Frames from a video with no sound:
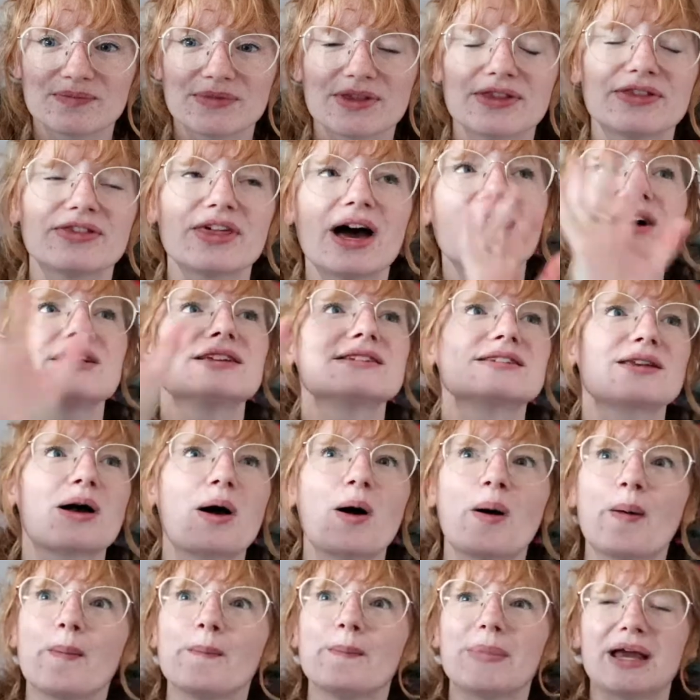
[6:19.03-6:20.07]
That's
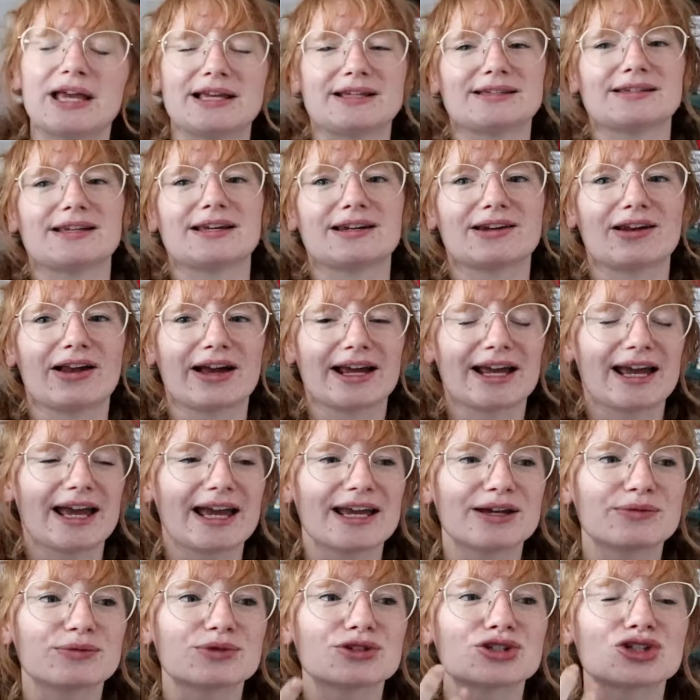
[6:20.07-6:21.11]
amazing. Like,
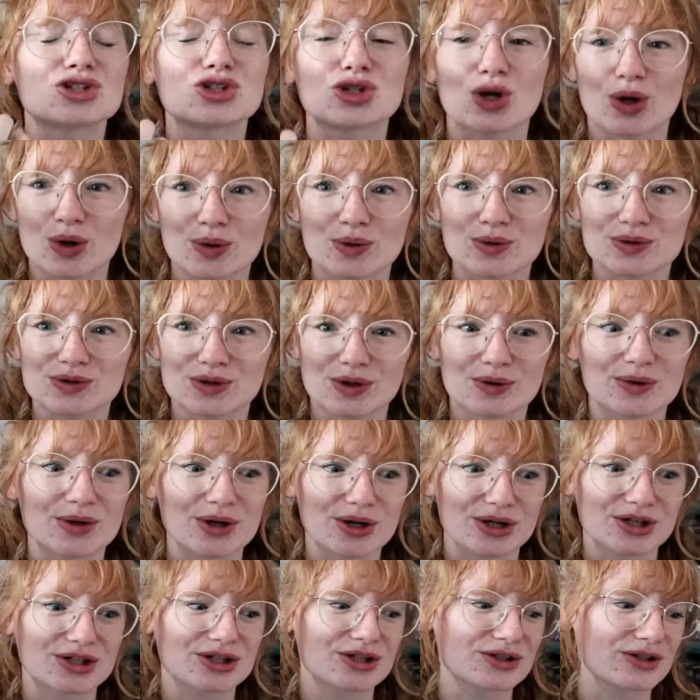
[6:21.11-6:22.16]
it was so, so
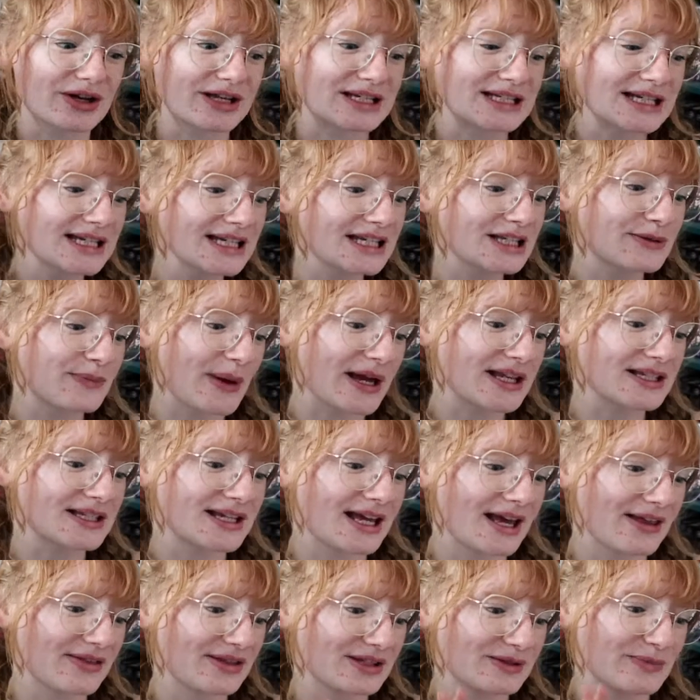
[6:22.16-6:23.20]
good. I didn't expect to
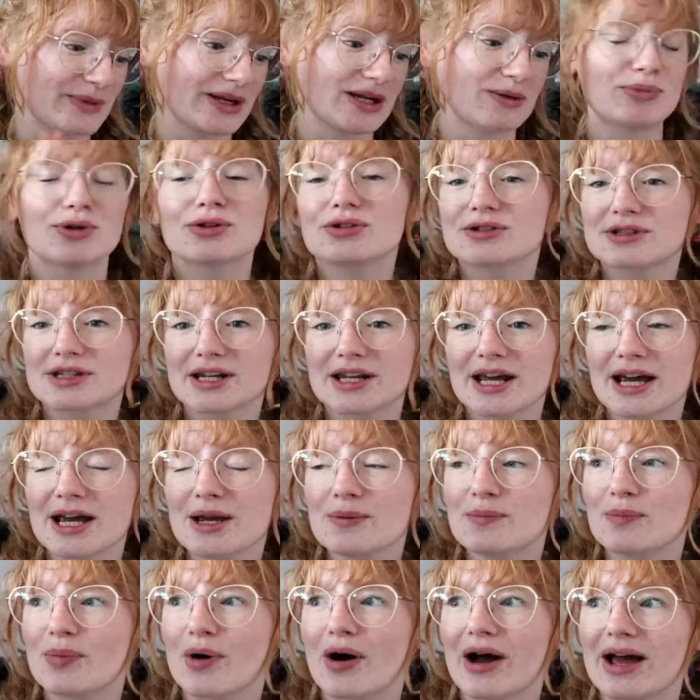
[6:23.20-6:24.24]
get this many books
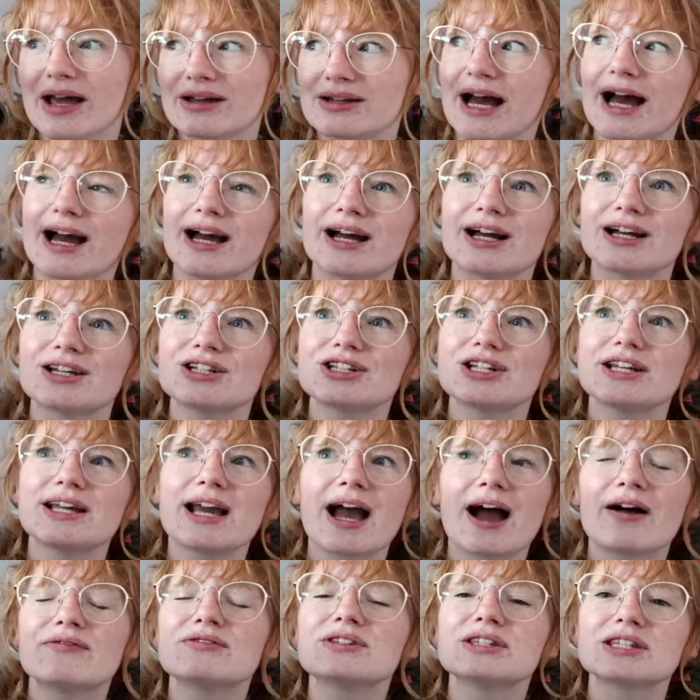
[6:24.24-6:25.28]
today, but I actually
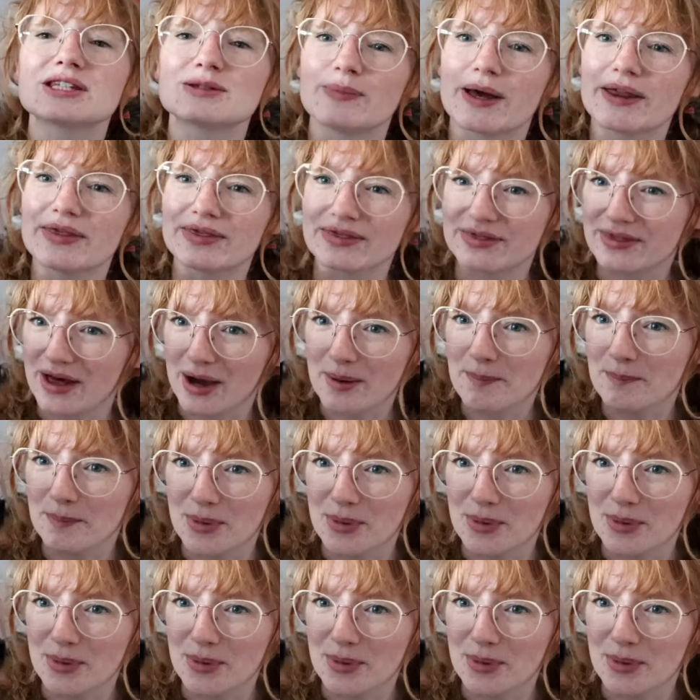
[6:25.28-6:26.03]
haven't spent that